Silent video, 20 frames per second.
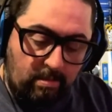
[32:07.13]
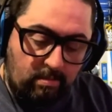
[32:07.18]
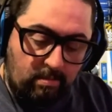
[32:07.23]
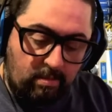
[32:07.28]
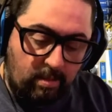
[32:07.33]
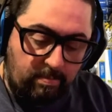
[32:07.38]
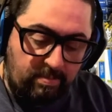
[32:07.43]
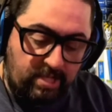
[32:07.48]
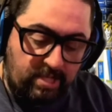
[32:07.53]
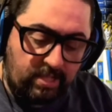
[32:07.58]

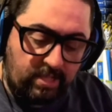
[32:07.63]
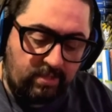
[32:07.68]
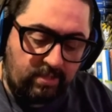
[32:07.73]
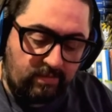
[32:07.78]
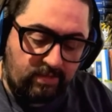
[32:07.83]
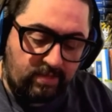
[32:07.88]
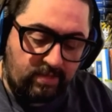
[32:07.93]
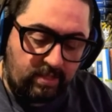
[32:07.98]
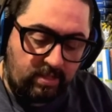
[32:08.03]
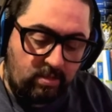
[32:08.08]

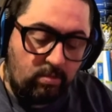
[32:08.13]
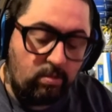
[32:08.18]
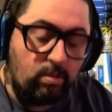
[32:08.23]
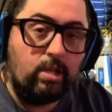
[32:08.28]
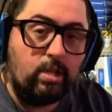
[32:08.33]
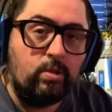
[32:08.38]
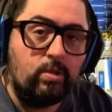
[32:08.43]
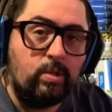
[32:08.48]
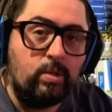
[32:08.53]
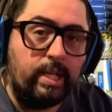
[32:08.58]
objectives that you got
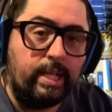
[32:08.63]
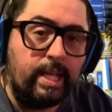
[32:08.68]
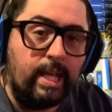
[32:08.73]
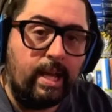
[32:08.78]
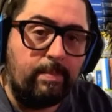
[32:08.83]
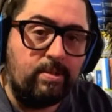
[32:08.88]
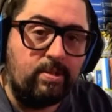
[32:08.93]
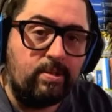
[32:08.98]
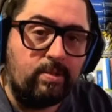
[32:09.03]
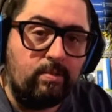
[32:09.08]
to try to
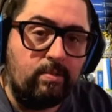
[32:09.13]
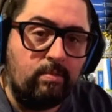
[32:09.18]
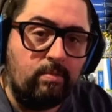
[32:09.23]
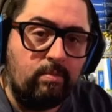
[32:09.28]
capture